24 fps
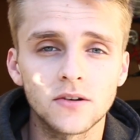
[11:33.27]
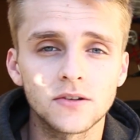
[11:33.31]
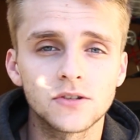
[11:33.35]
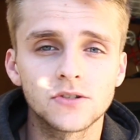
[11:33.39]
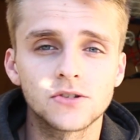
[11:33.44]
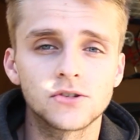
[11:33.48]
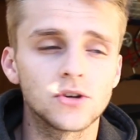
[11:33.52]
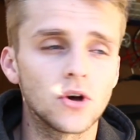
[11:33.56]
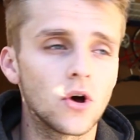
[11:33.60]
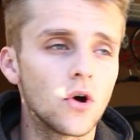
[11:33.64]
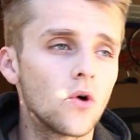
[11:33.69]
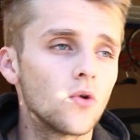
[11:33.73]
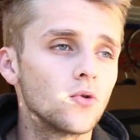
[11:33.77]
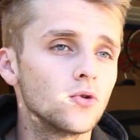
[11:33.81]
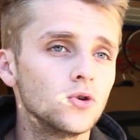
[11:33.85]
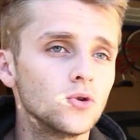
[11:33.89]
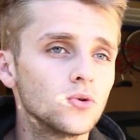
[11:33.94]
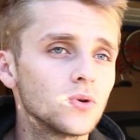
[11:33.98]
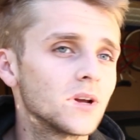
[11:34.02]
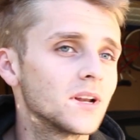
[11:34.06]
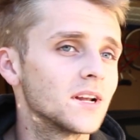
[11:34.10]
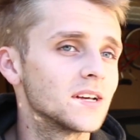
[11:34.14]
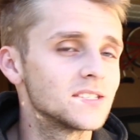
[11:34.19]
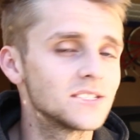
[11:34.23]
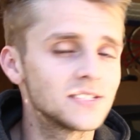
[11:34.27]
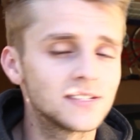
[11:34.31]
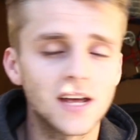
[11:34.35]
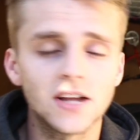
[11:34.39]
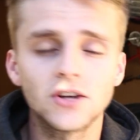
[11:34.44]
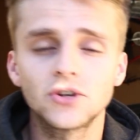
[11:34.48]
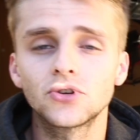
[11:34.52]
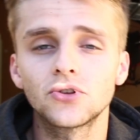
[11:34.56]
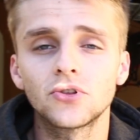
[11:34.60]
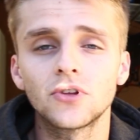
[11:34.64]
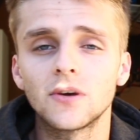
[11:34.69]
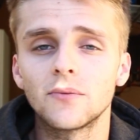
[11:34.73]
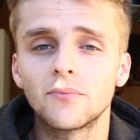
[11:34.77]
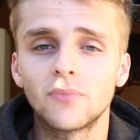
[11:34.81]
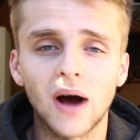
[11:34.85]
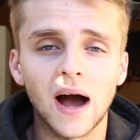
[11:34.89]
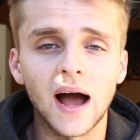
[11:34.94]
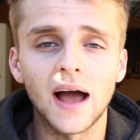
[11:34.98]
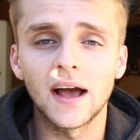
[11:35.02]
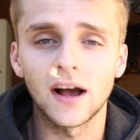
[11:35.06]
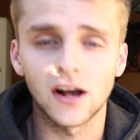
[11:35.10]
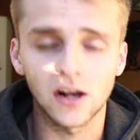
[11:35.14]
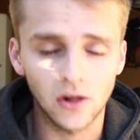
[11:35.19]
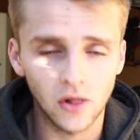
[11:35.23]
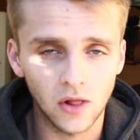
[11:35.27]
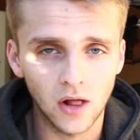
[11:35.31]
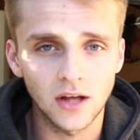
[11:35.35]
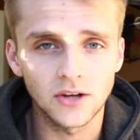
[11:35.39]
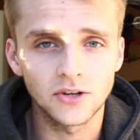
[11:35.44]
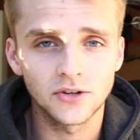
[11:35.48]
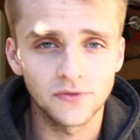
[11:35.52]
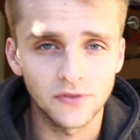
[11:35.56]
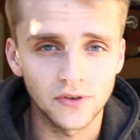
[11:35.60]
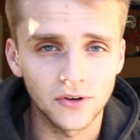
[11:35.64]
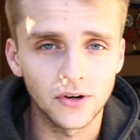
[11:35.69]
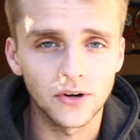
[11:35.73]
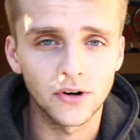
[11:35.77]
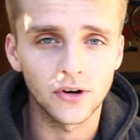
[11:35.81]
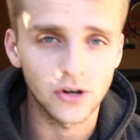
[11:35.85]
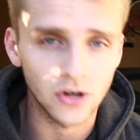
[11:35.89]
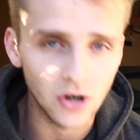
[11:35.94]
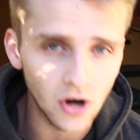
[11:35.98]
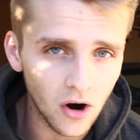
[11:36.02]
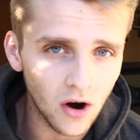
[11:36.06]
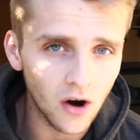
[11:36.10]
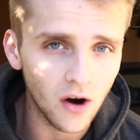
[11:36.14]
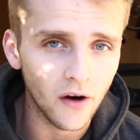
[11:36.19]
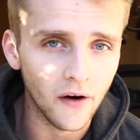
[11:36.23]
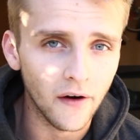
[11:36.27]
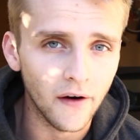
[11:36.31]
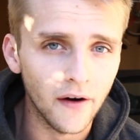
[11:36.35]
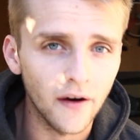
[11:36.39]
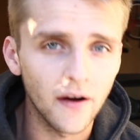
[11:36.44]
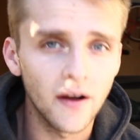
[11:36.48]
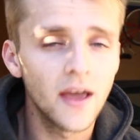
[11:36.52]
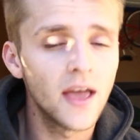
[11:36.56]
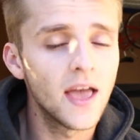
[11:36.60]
So you could essentially buy a clutch for your car,